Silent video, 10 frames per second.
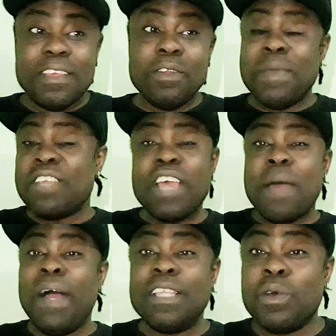you know, me
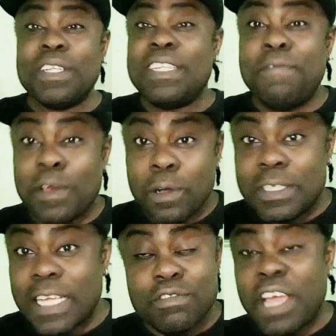actually point out the
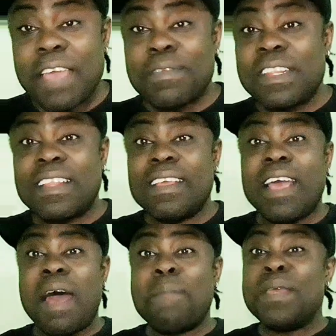difficulty of driving
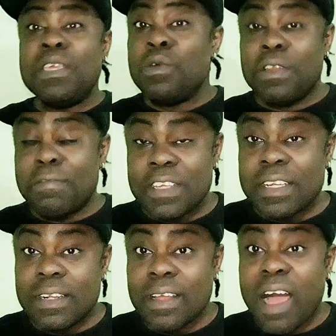a big unit
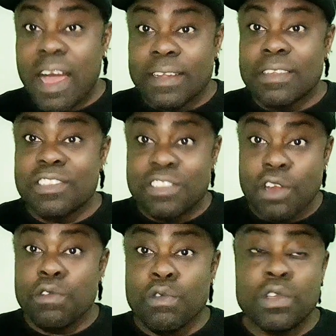vehicle on
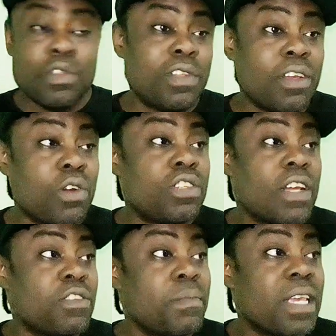certain roads within the
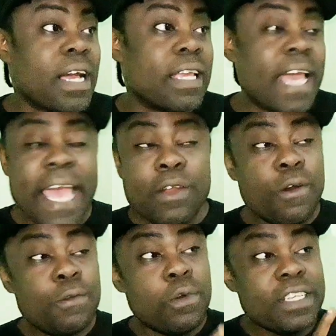country of Jamaica. Yeah, I
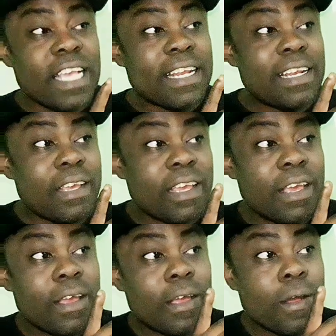don't know
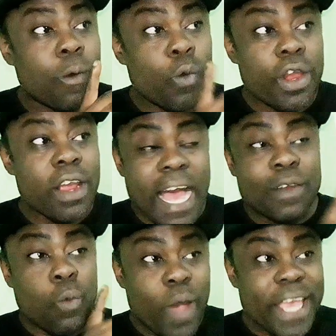exactly where
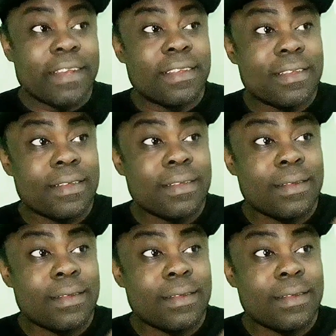and when